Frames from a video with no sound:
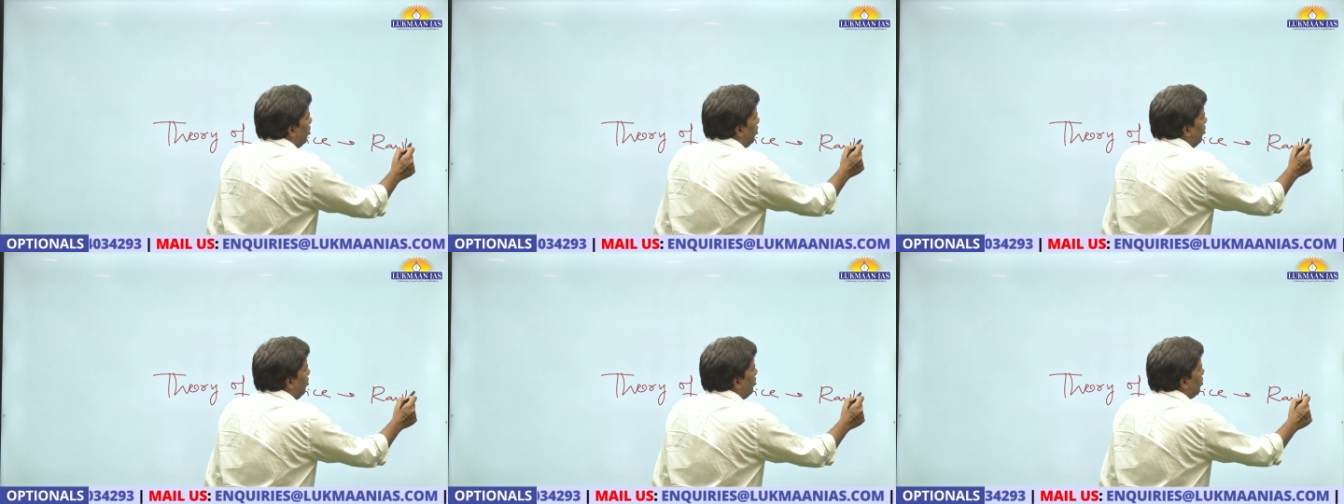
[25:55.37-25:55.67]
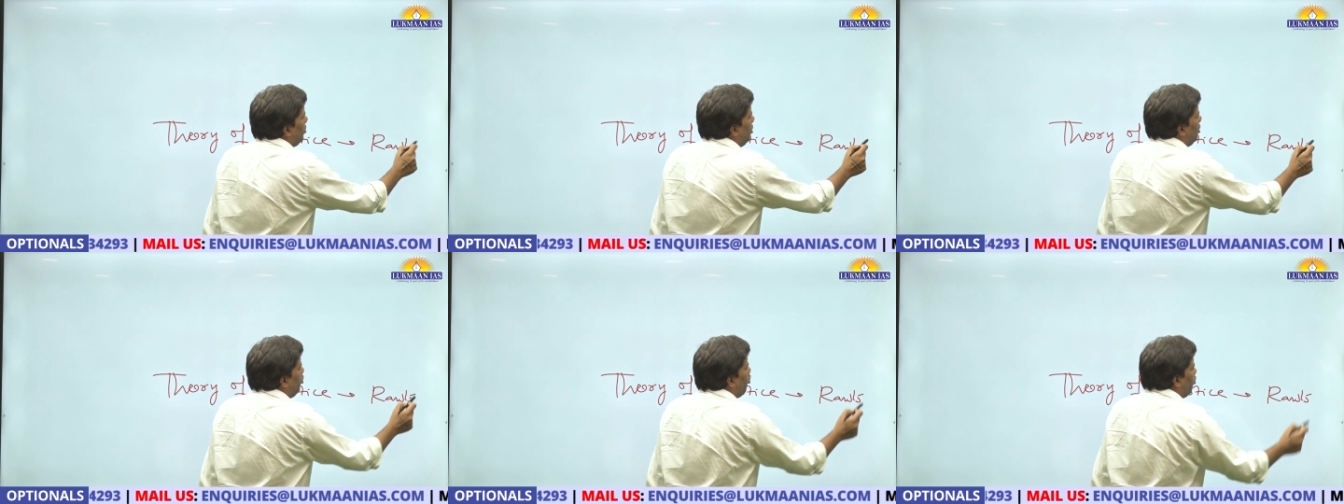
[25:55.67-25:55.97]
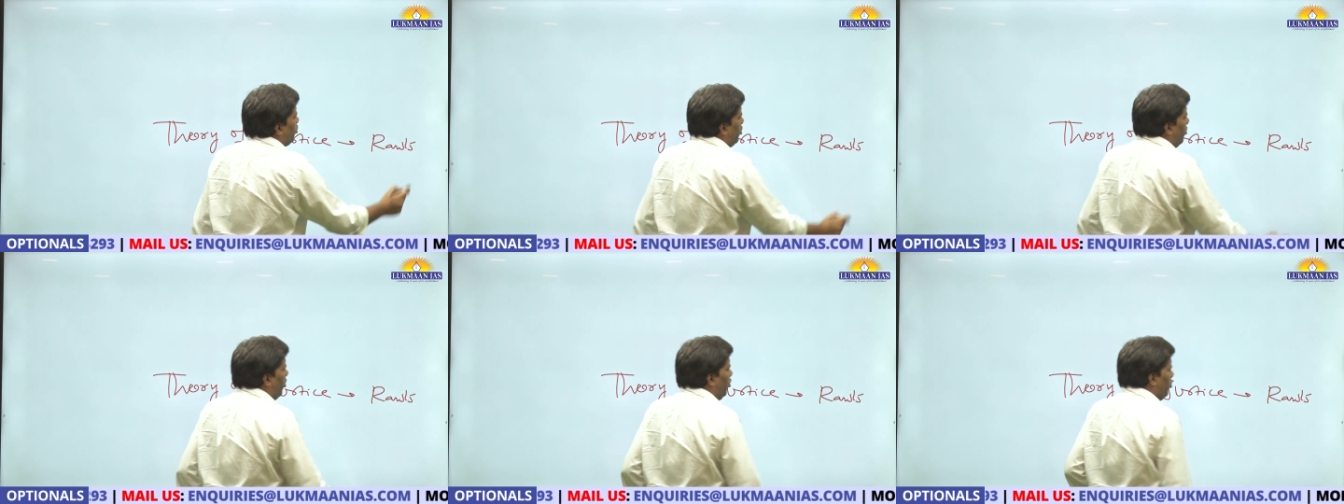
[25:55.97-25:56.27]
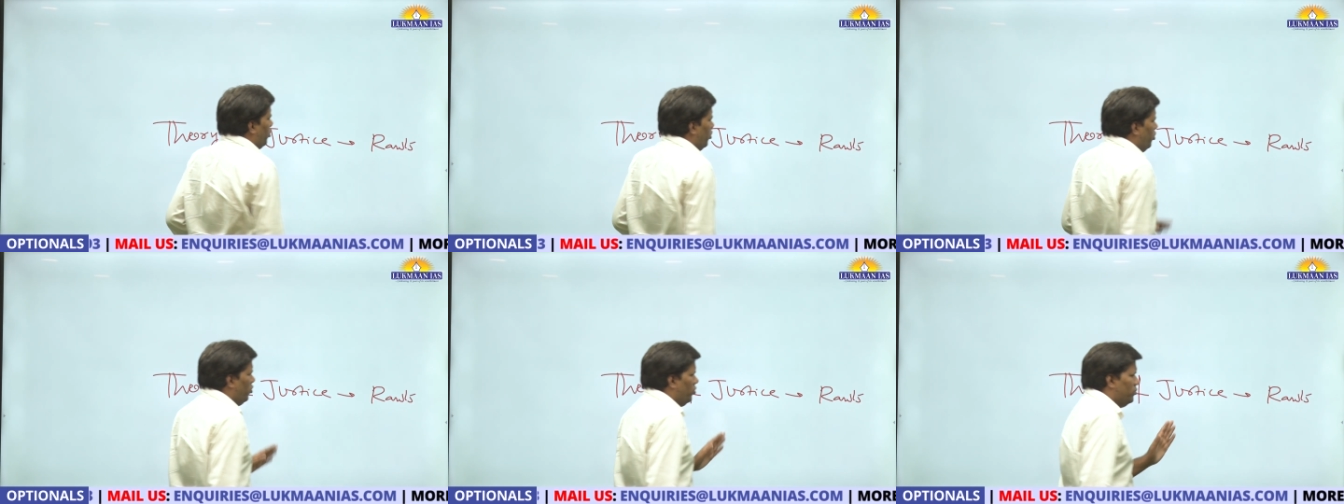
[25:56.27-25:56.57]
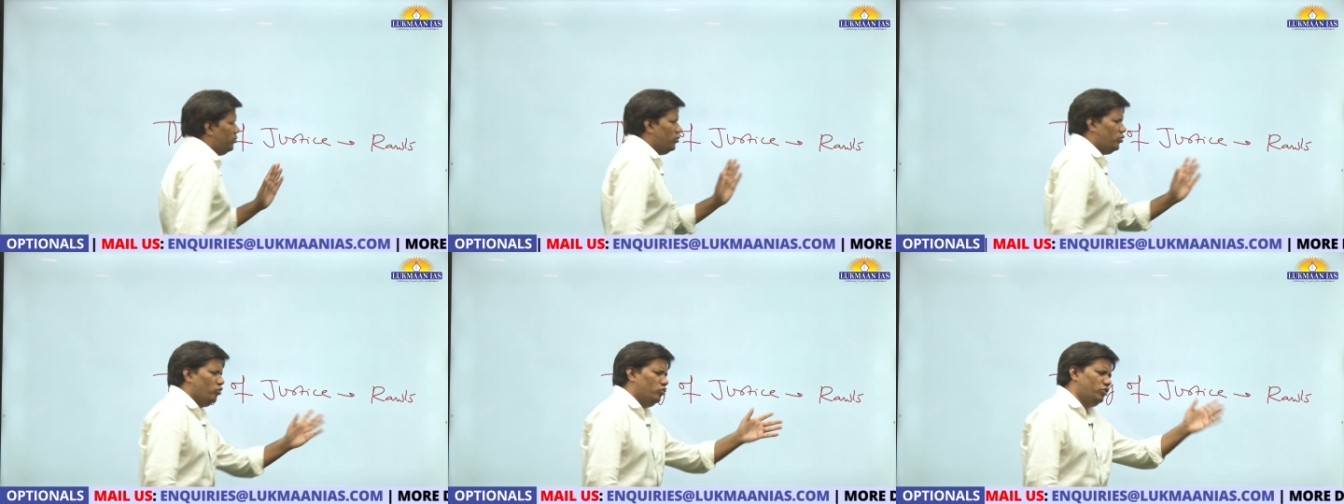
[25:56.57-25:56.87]
Rawls he talks about, you know,
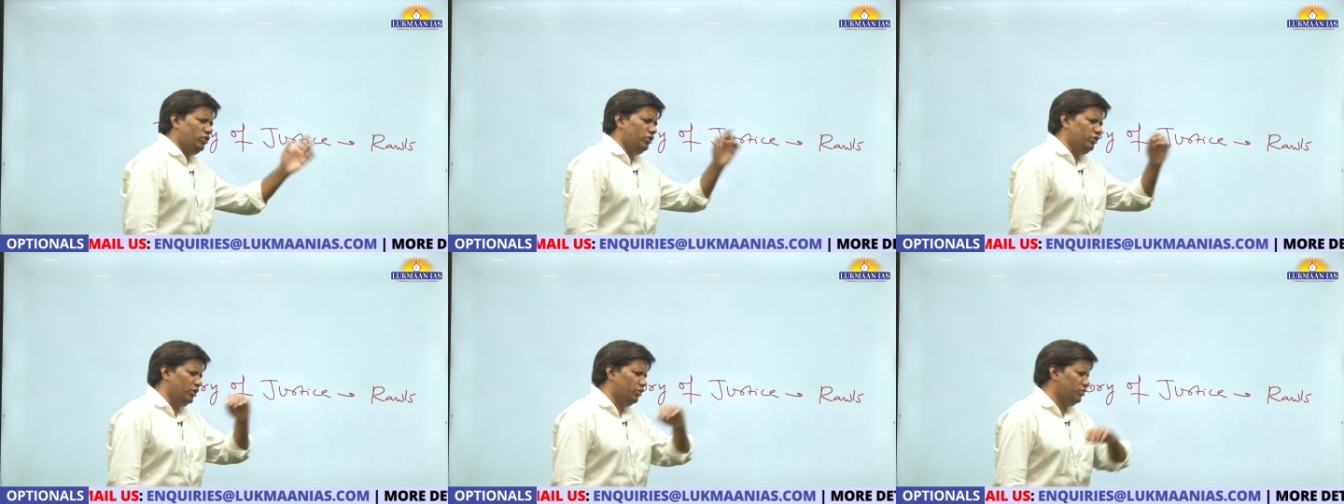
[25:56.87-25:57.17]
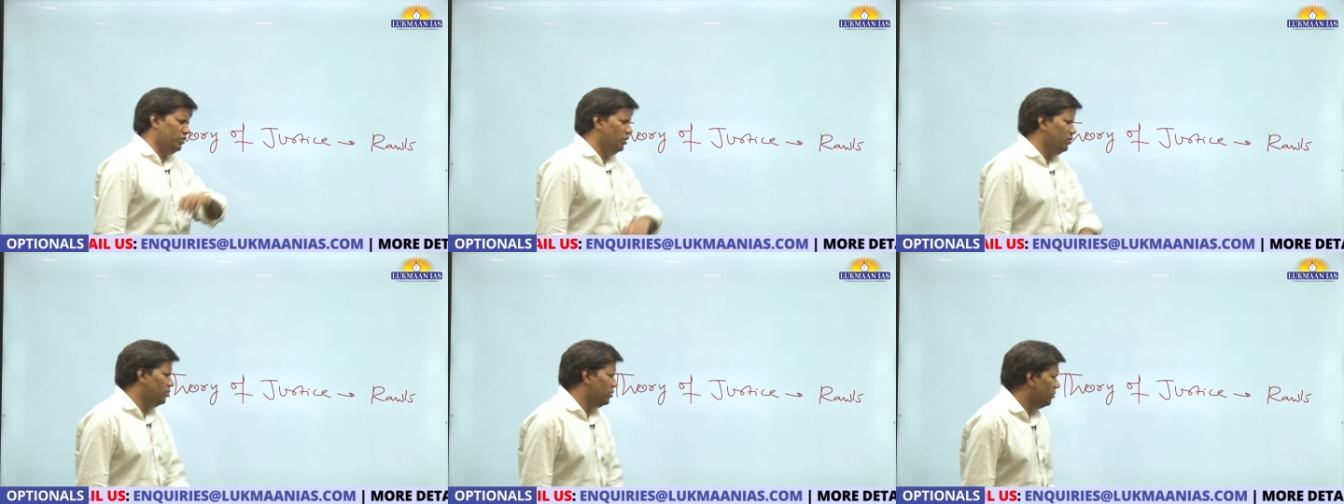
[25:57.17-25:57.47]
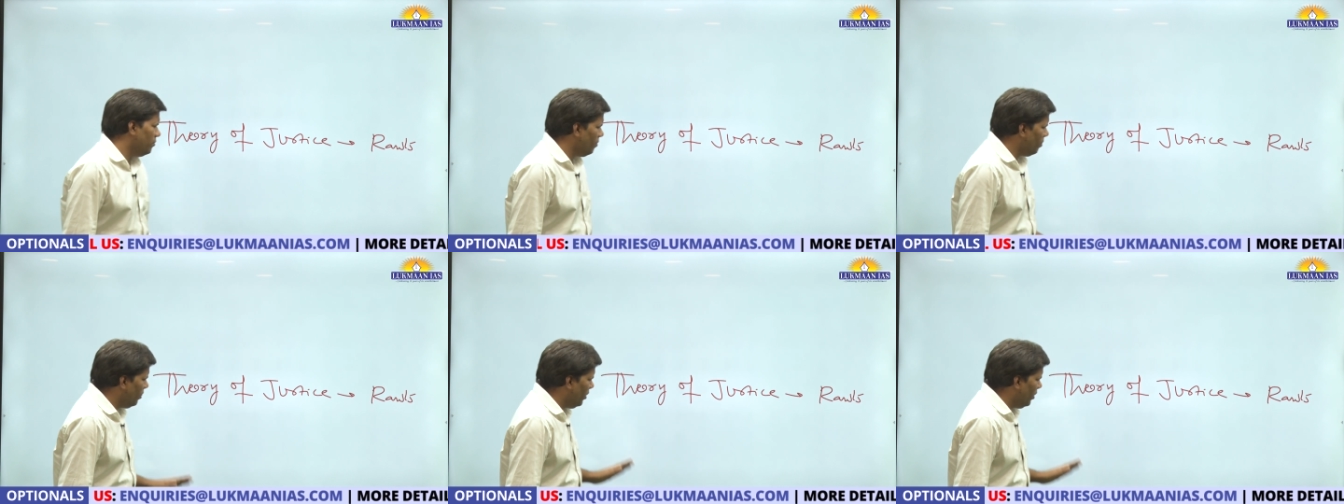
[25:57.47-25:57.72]
social justice